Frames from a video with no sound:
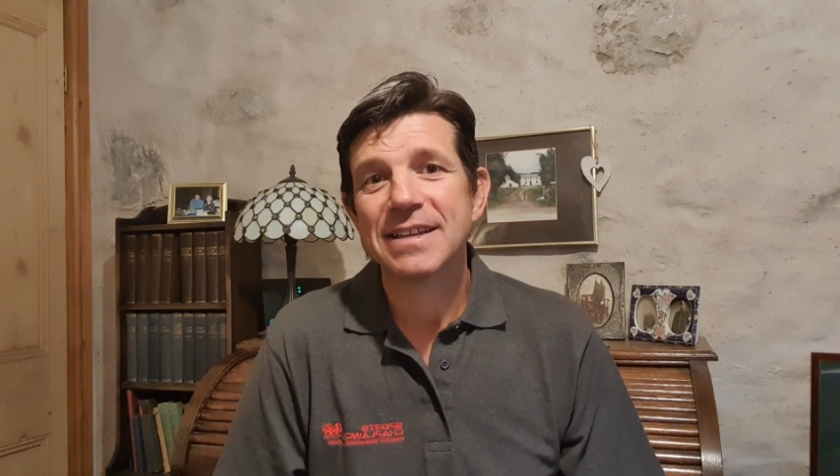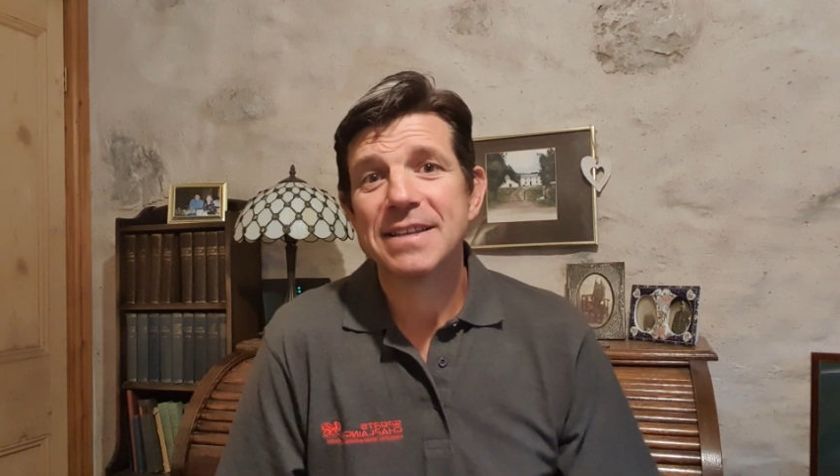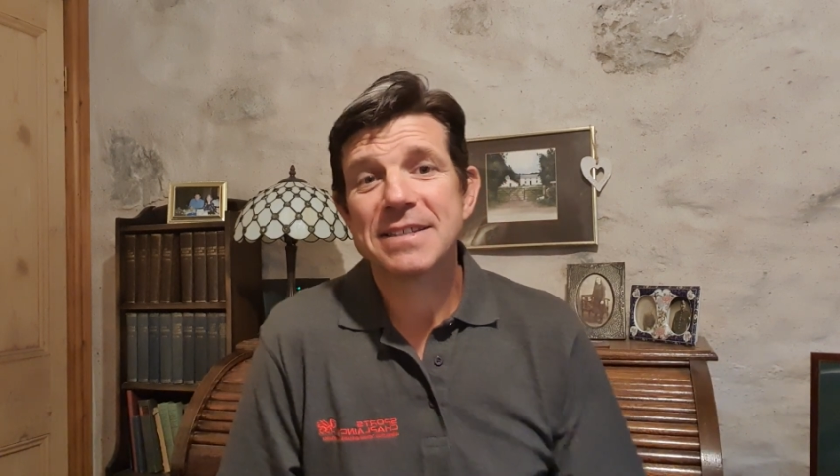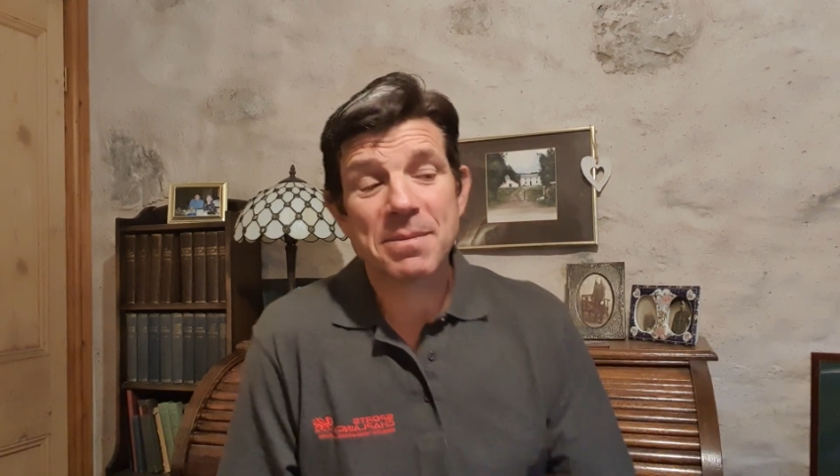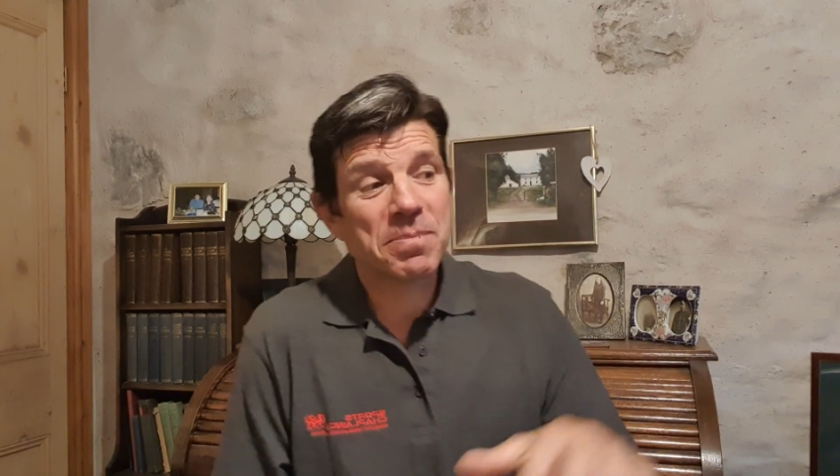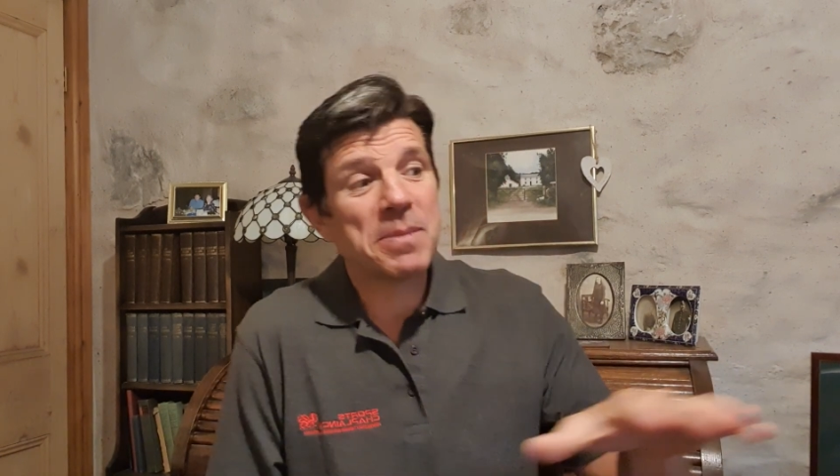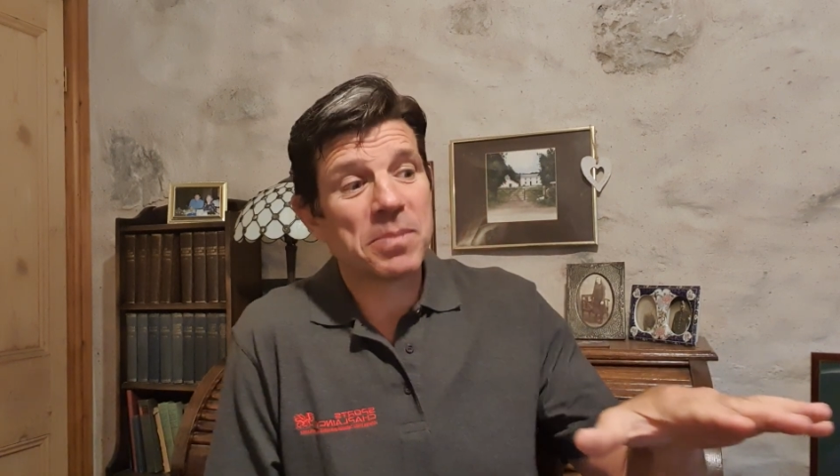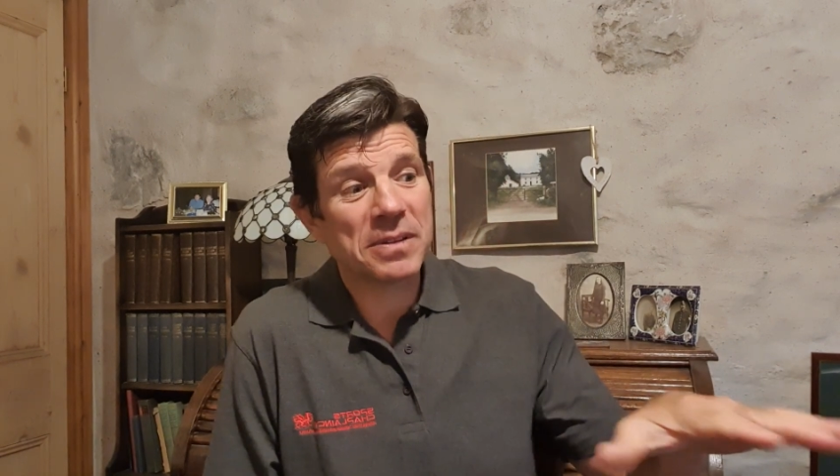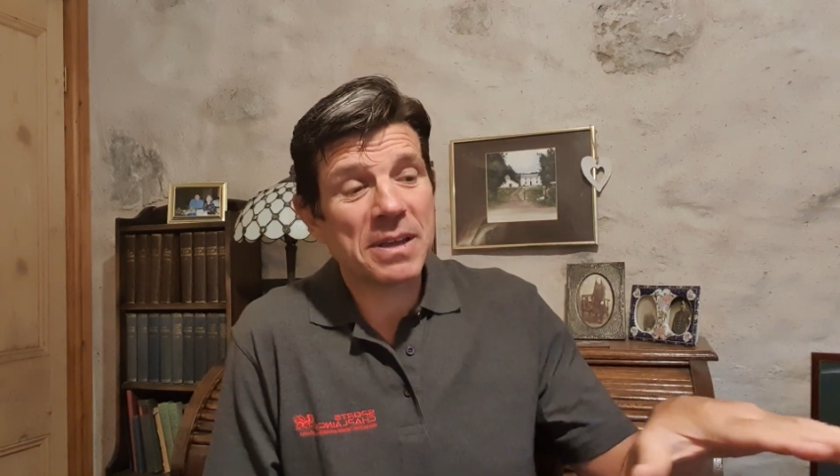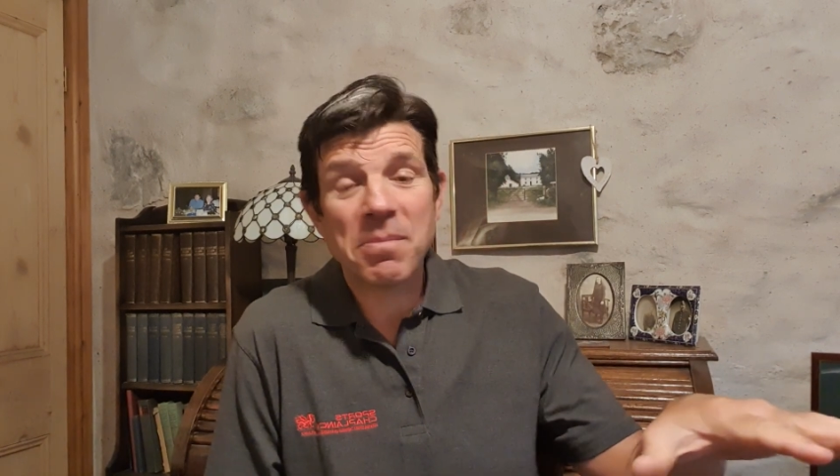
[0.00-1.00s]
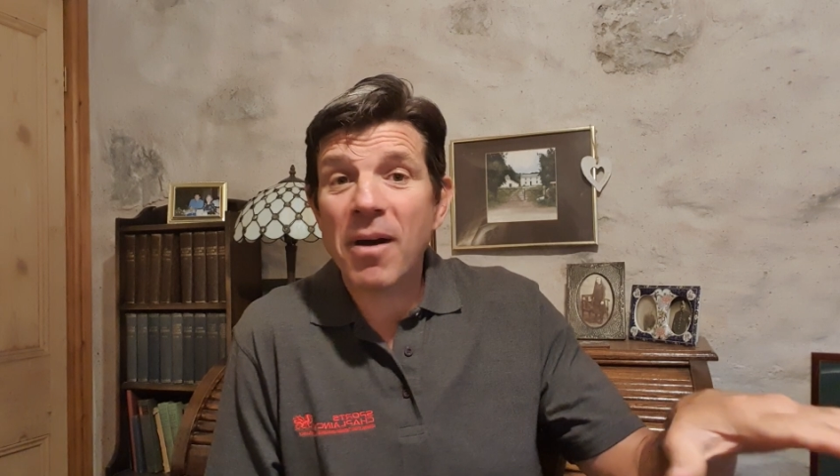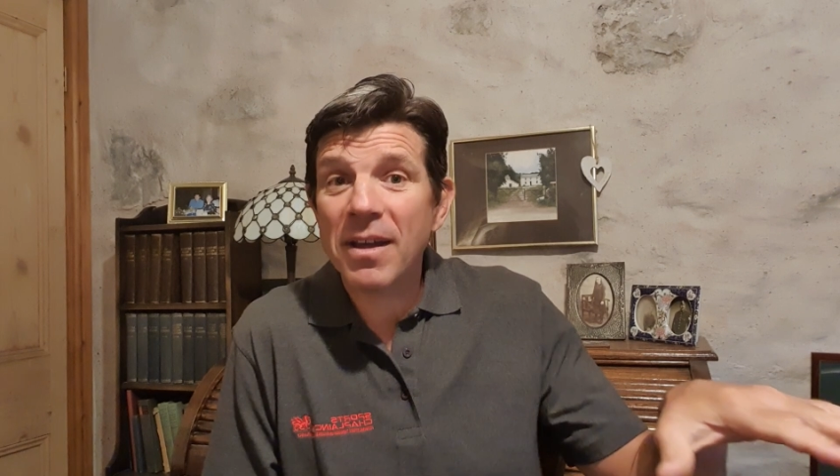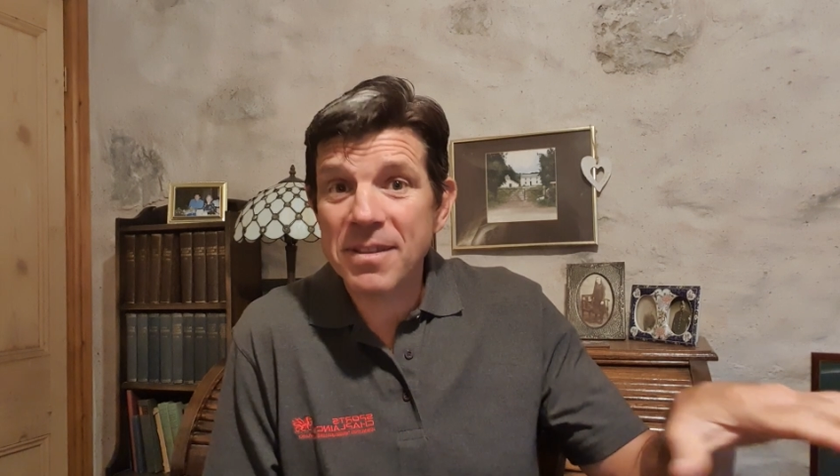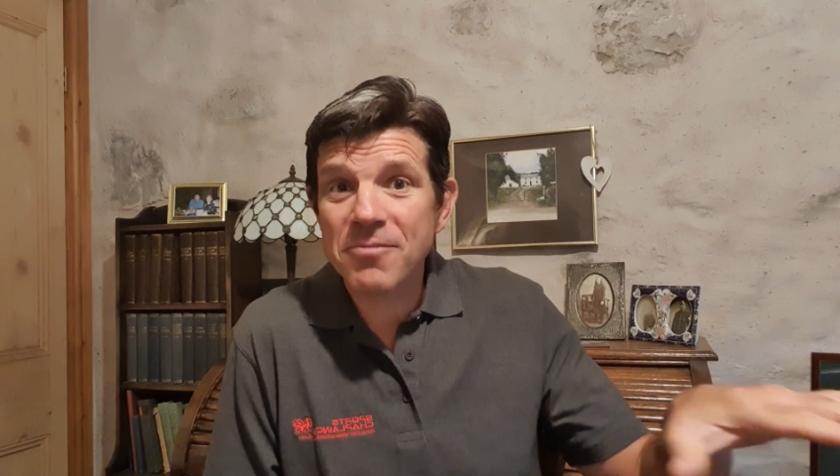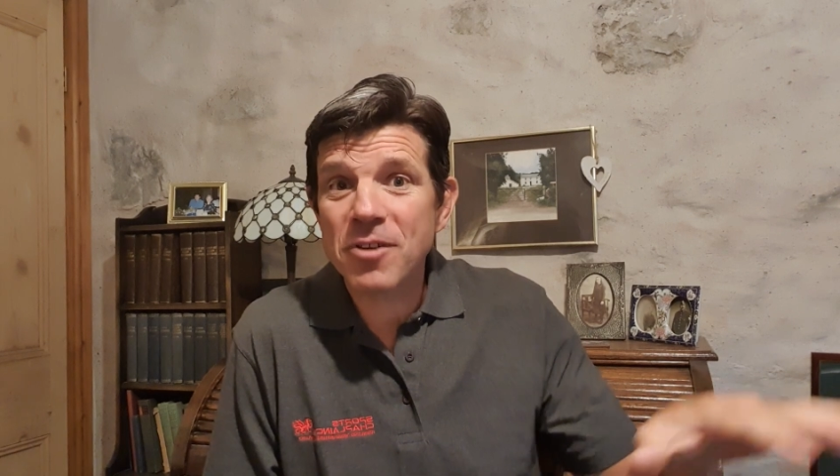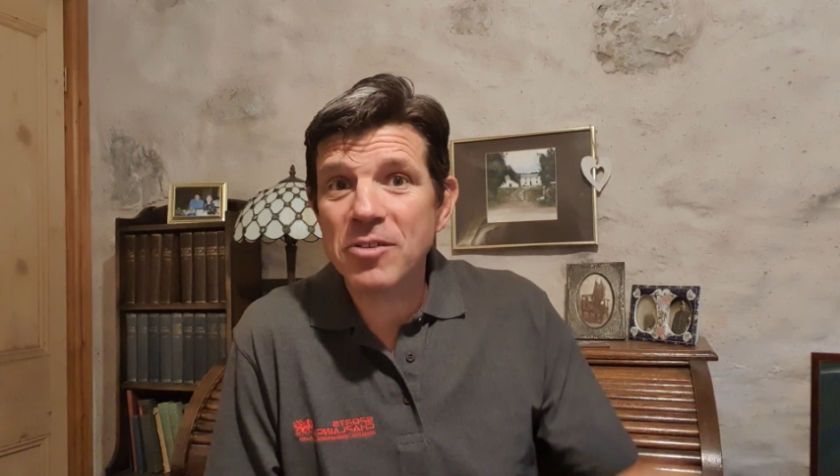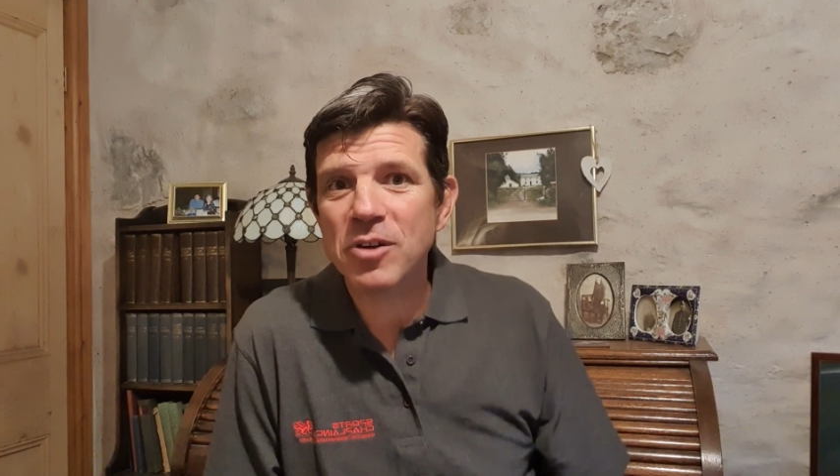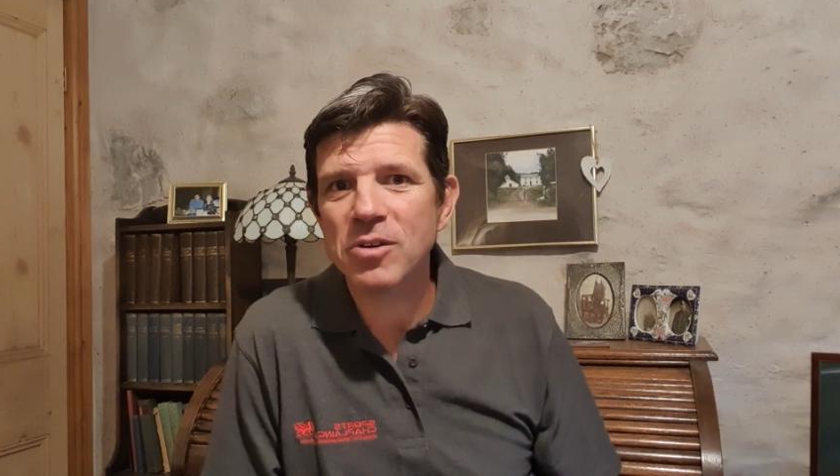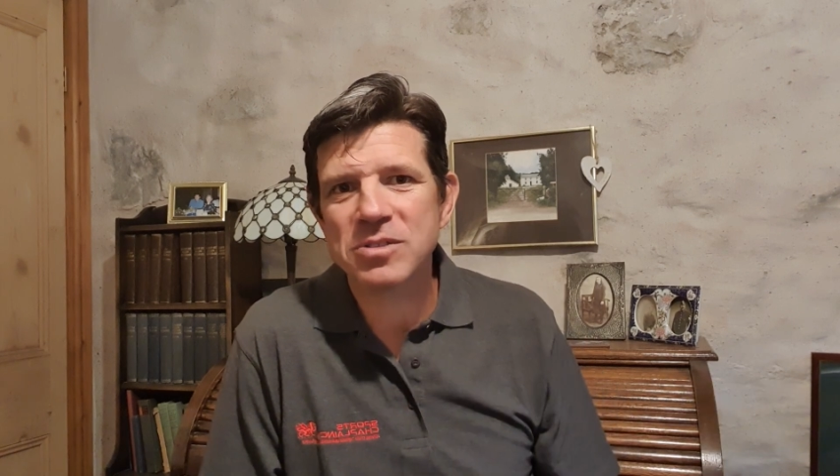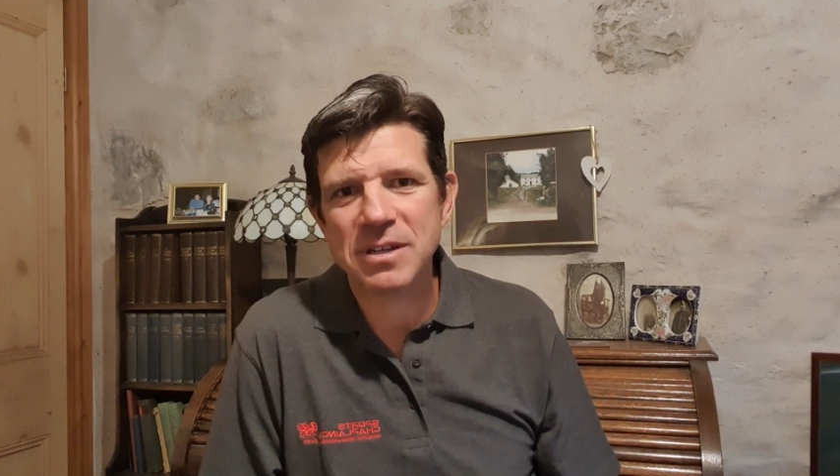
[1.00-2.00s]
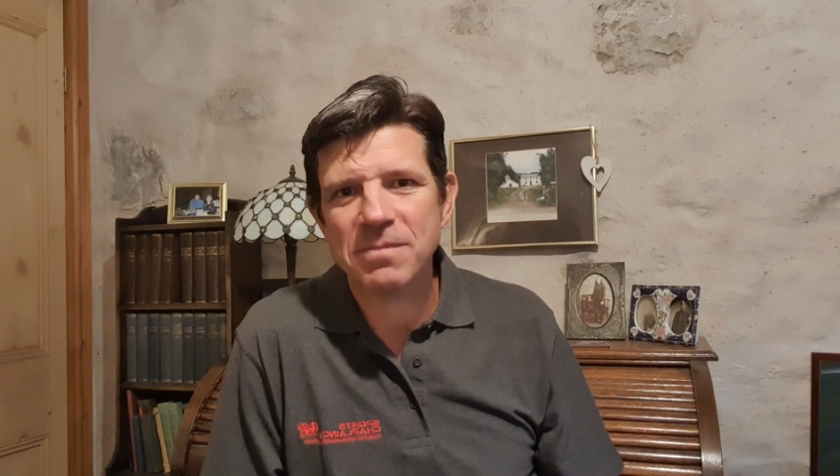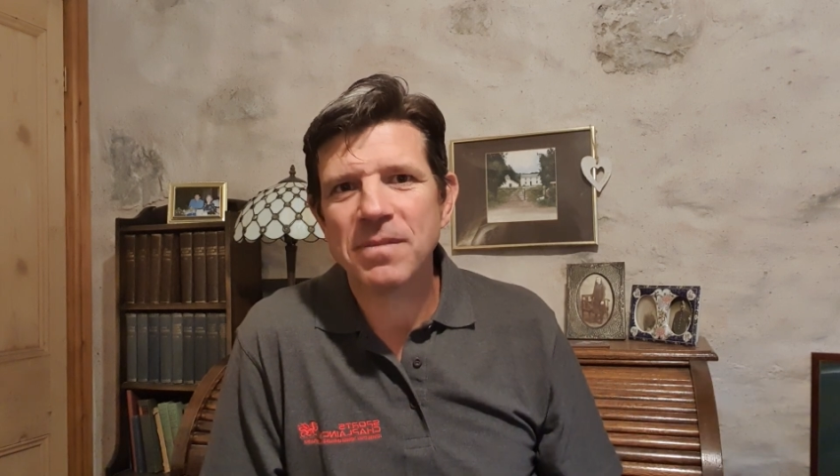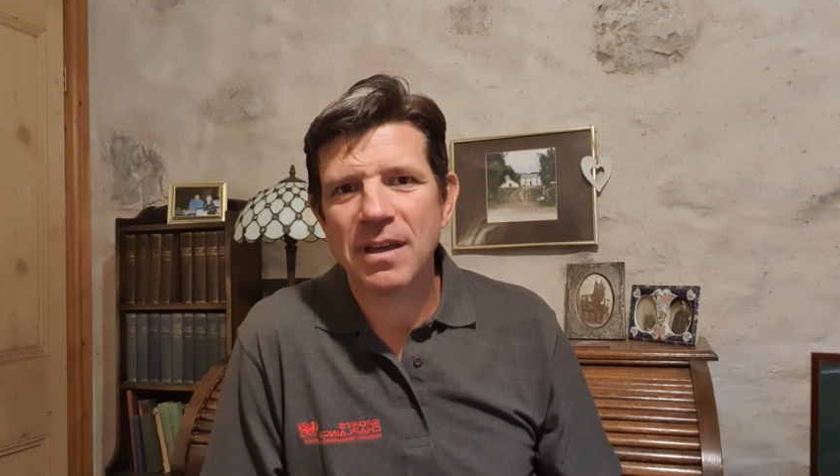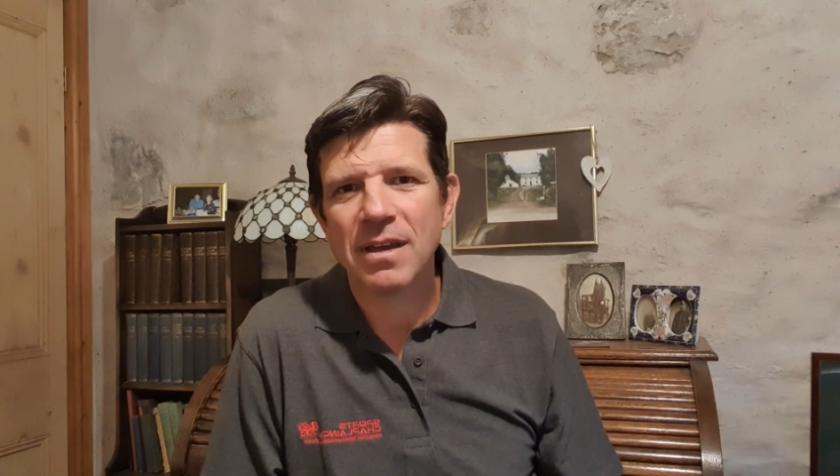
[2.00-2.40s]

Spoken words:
Some people nearby in the front rows are